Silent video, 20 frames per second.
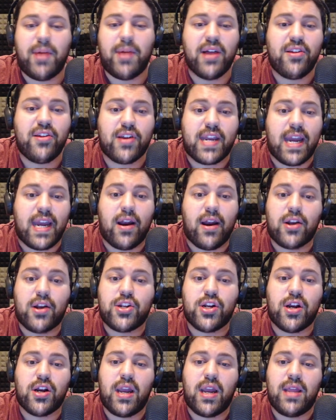other
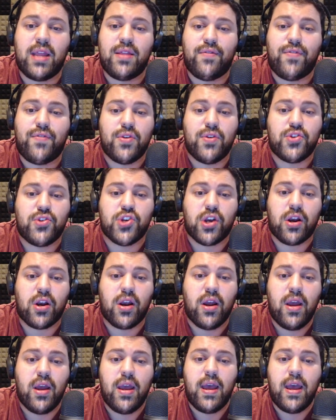character in the future.